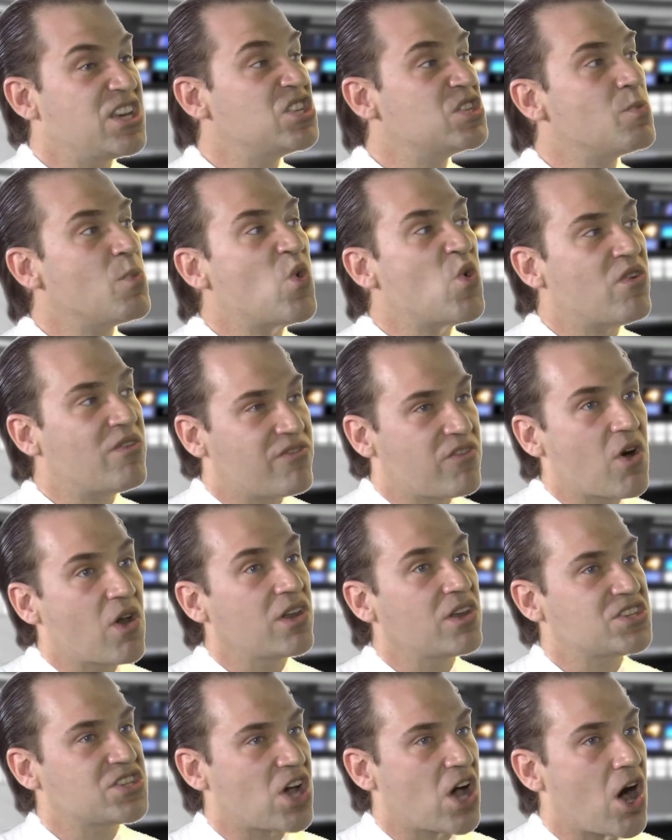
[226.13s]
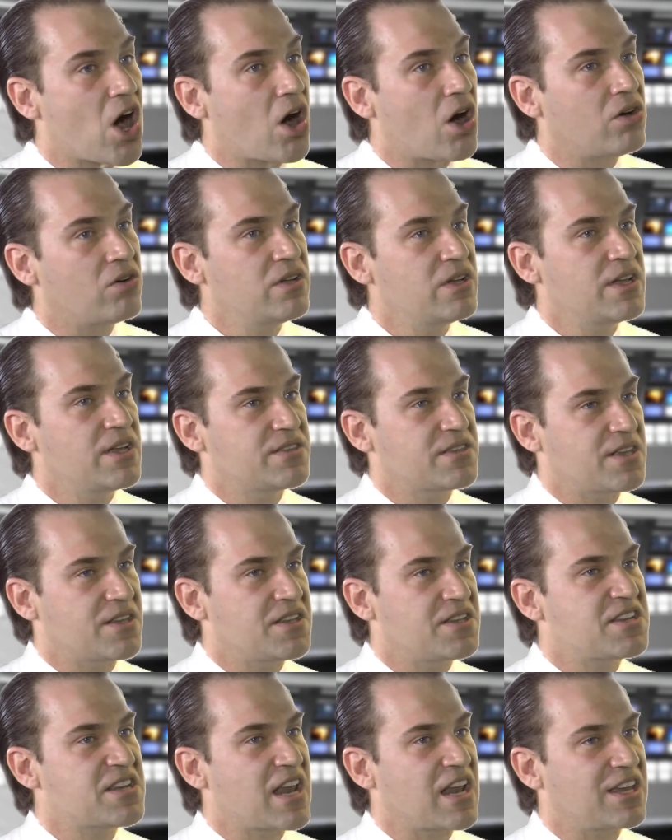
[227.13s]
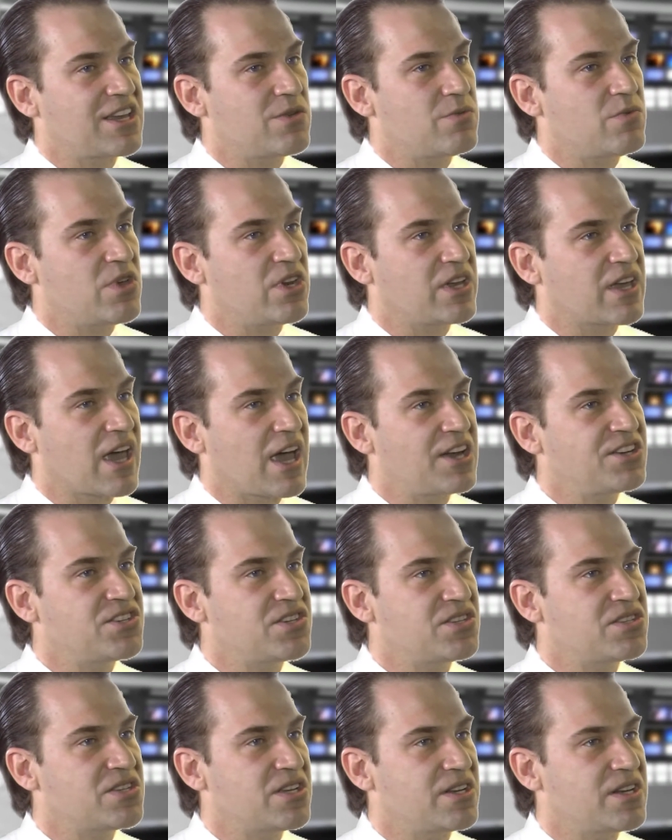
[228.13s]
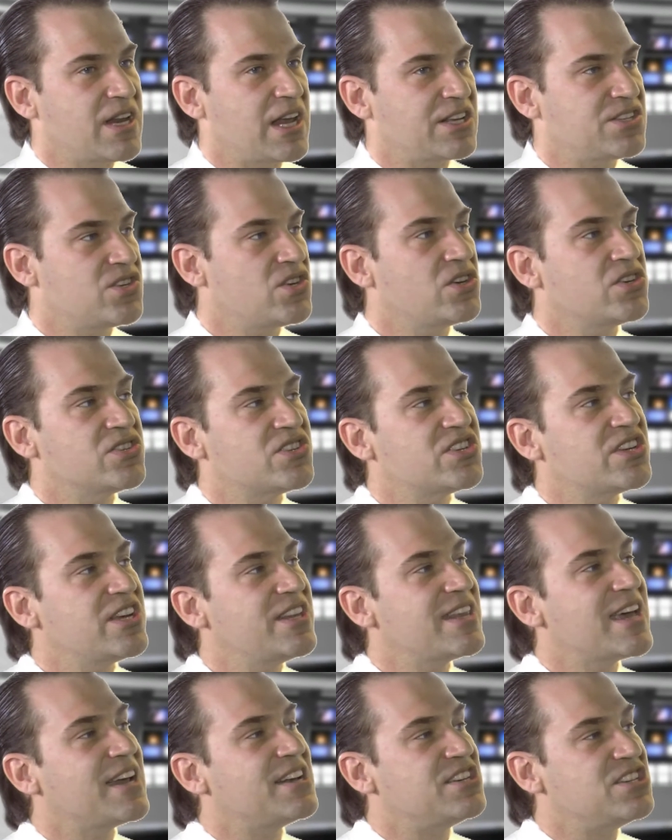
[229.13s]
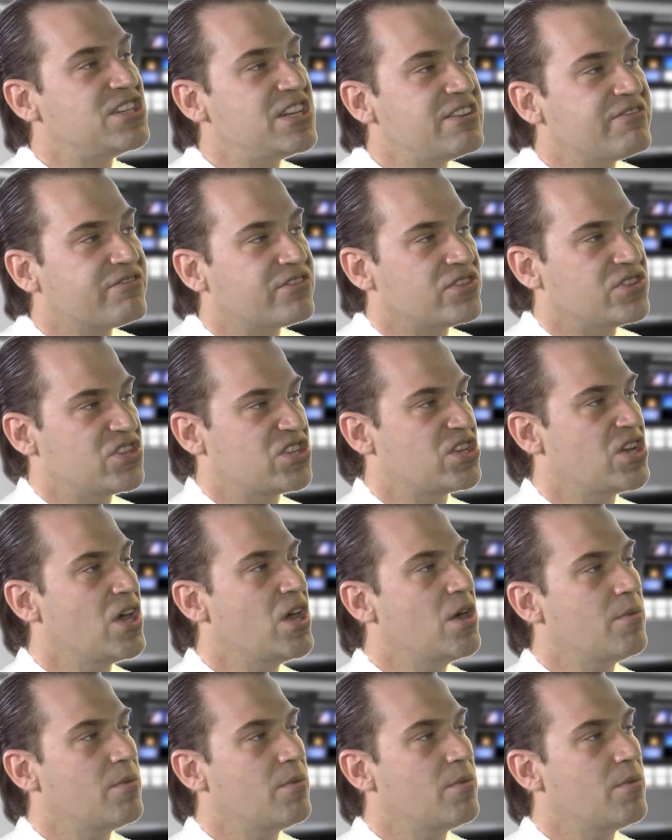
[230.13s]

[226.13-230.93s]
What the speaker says: is more volatile than the telecommunications index. You can see that difference